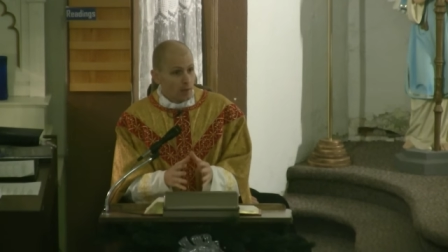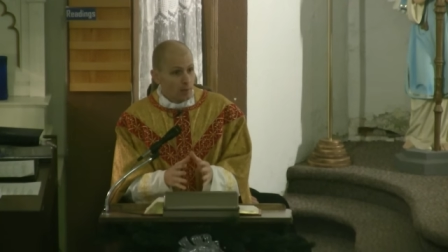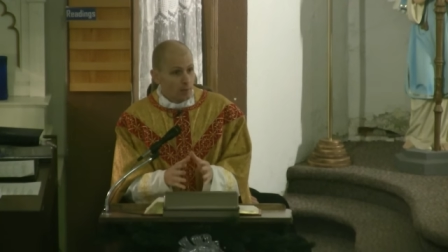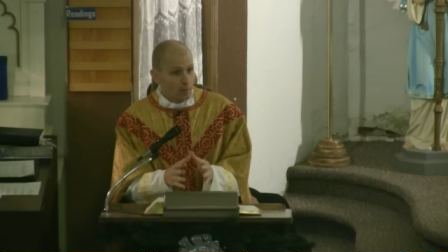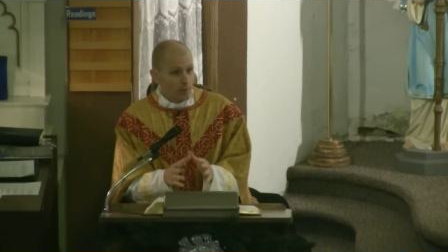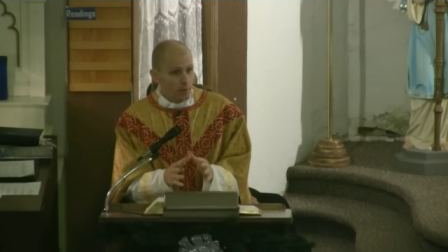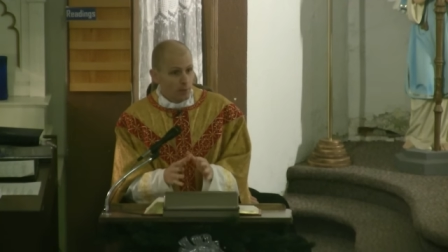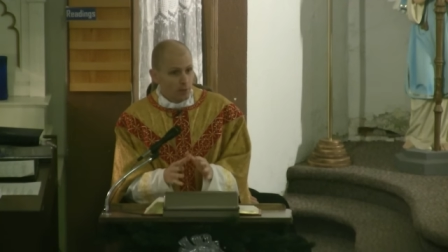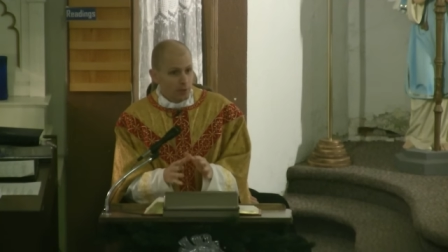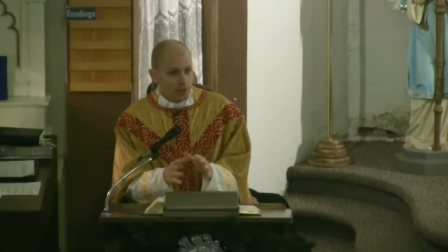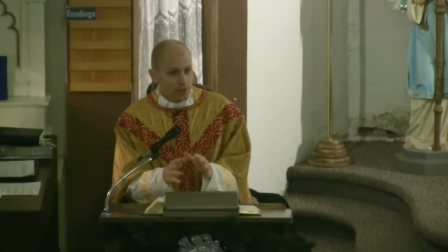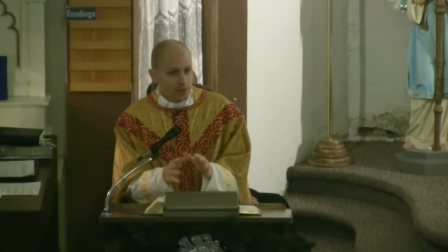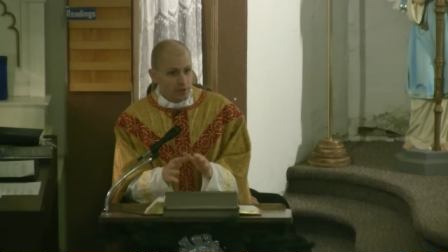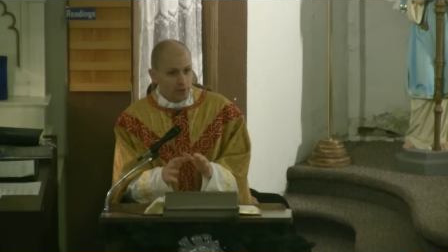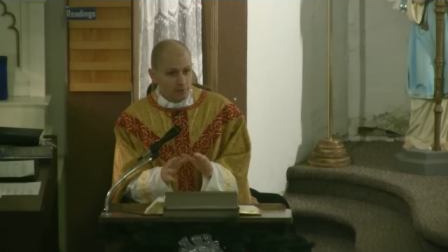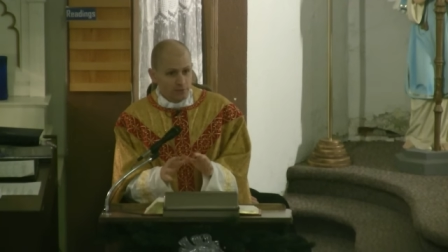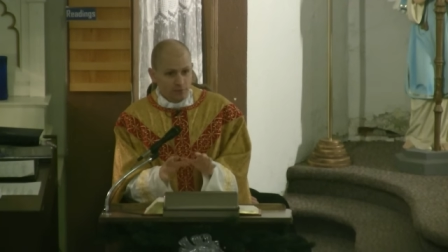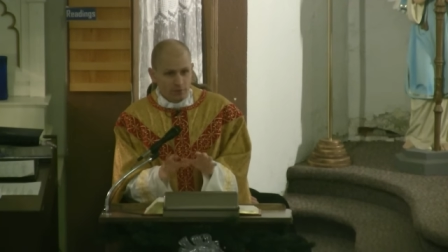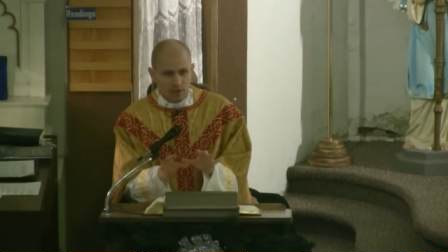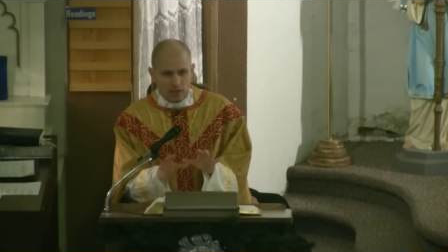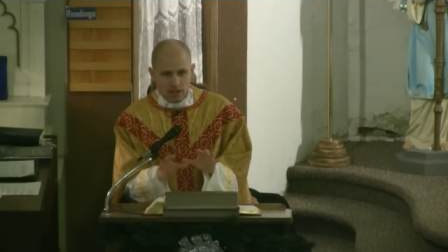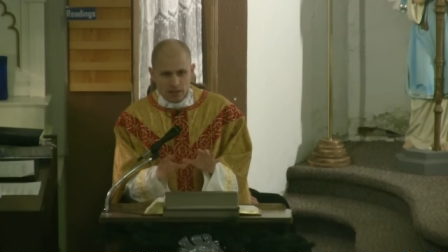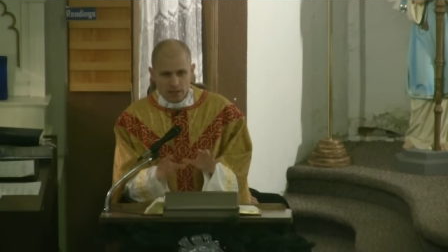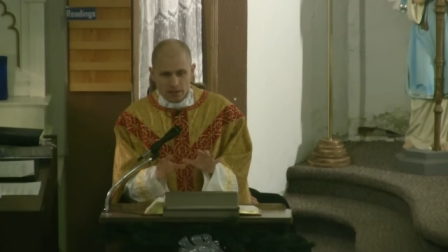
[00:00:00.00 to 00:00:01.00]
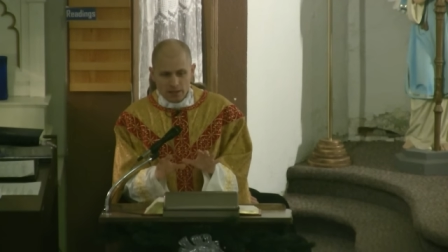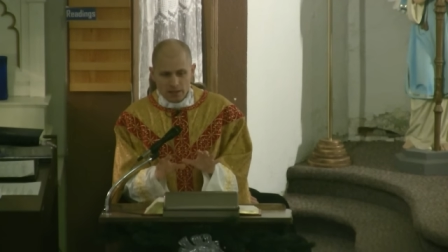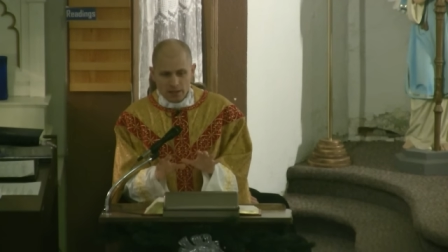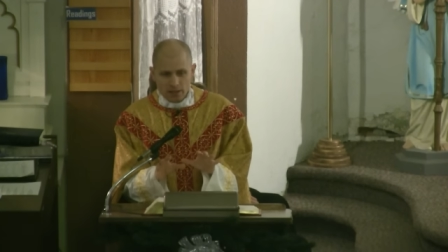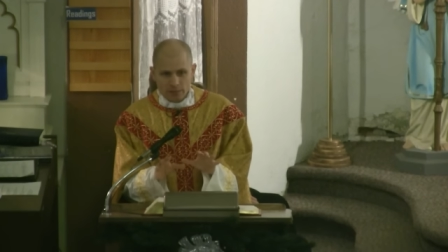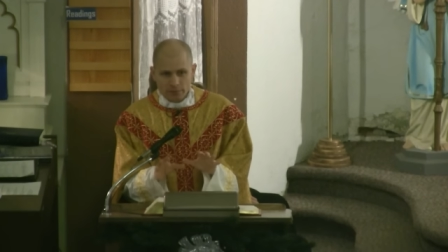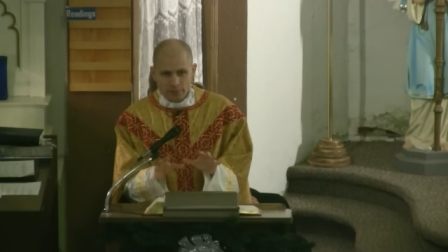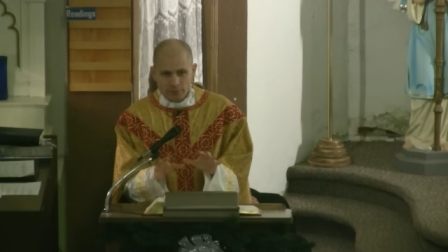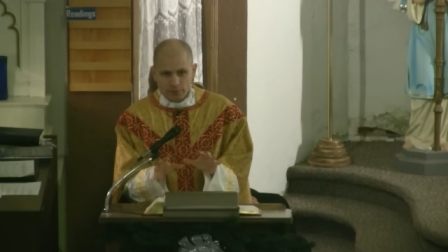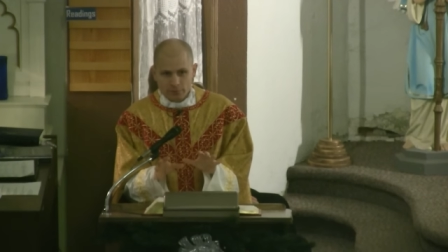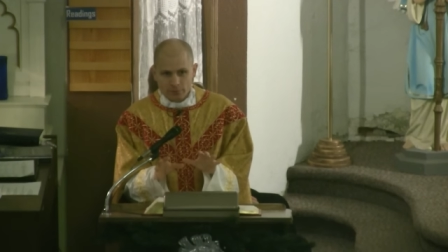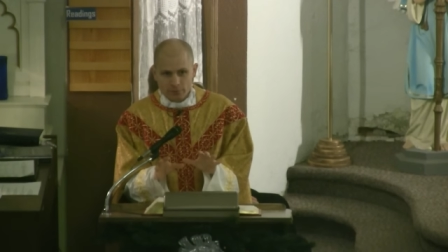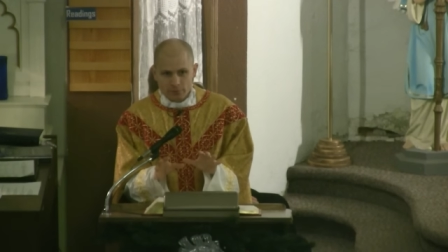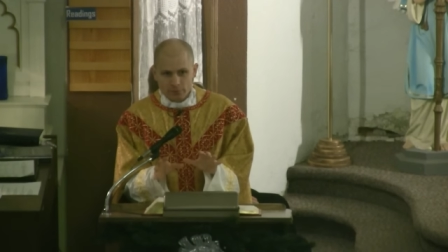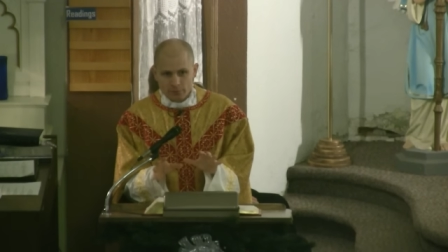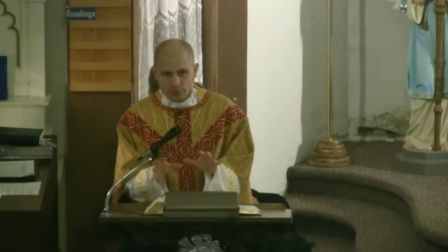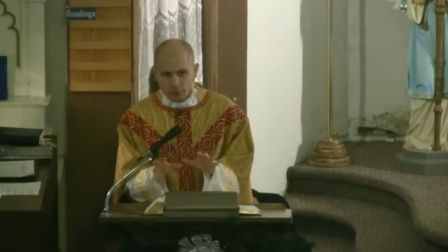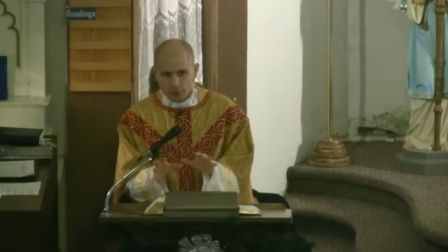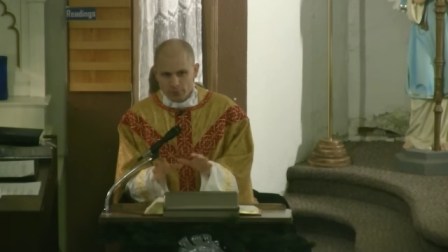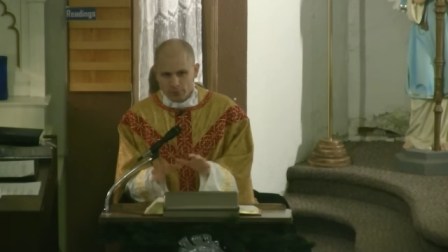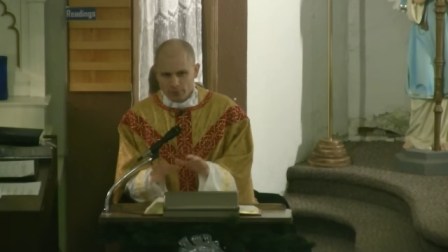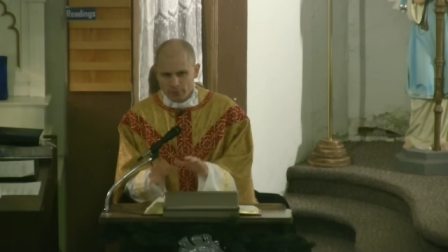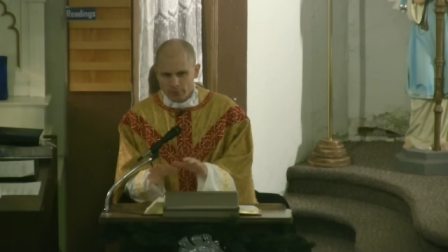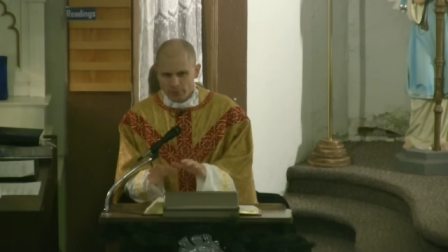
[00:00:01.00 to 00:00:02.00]
but he gets a lot of gifts, you
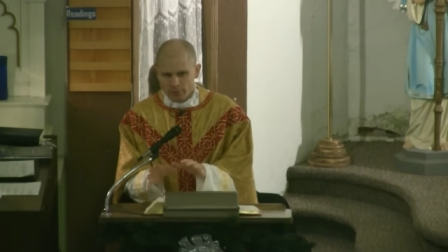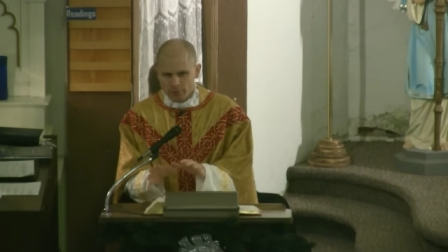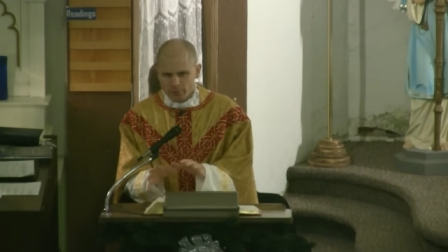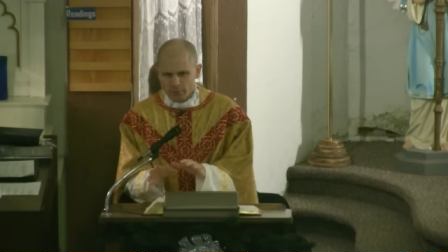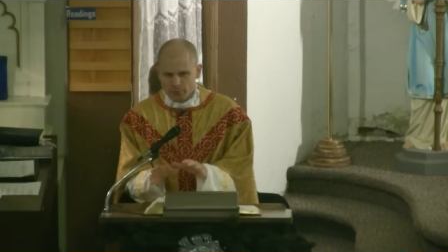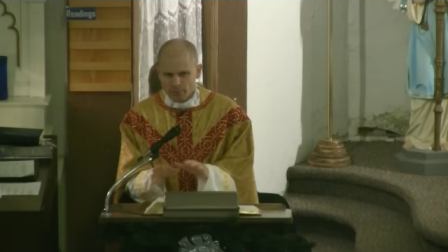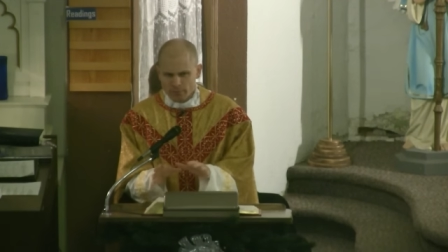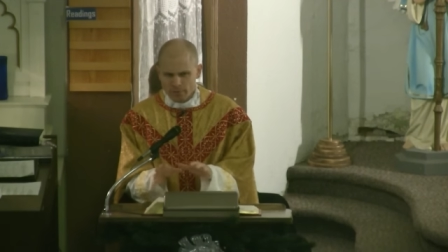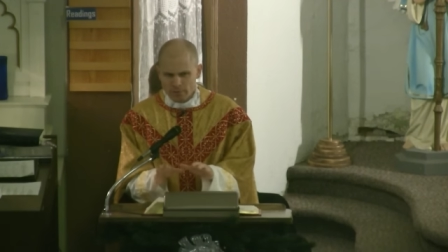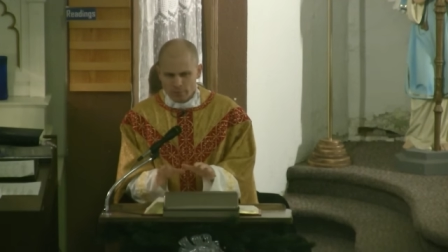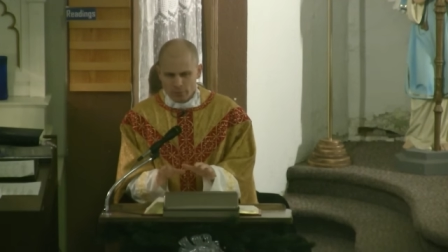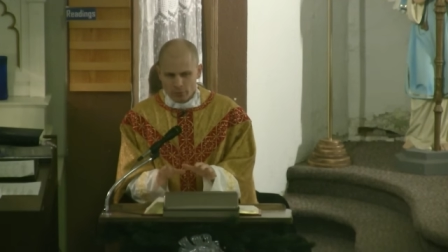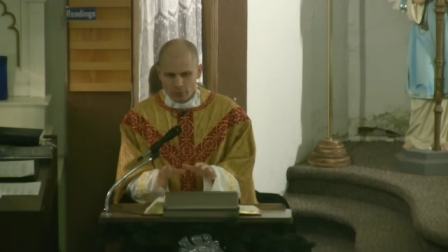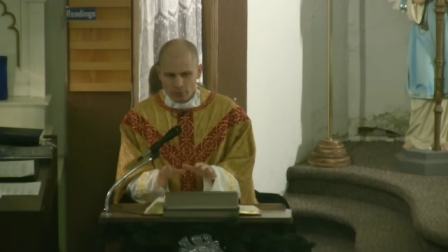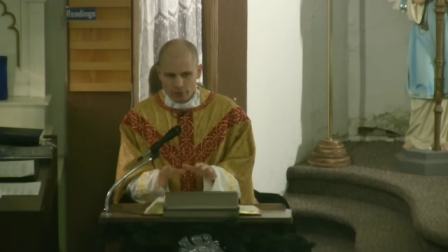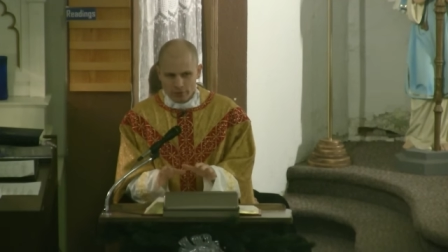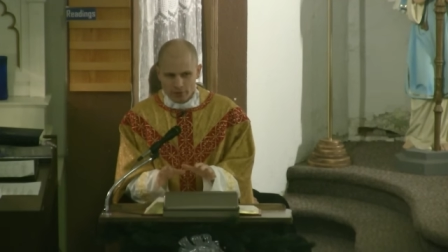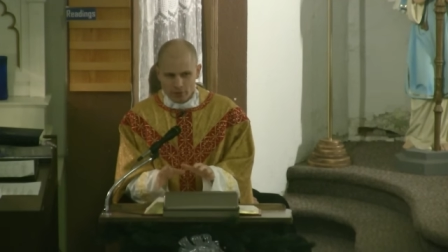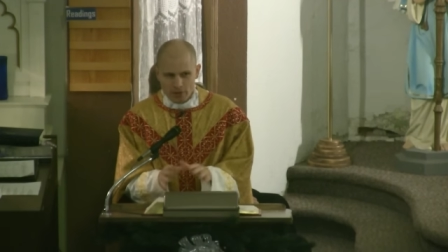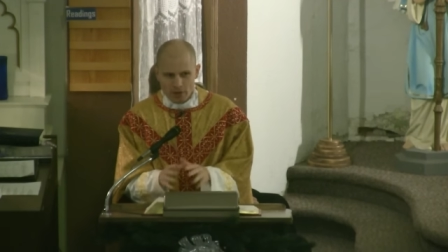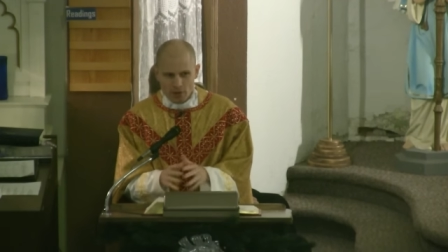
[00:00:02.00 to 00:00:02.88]
know, from different people at,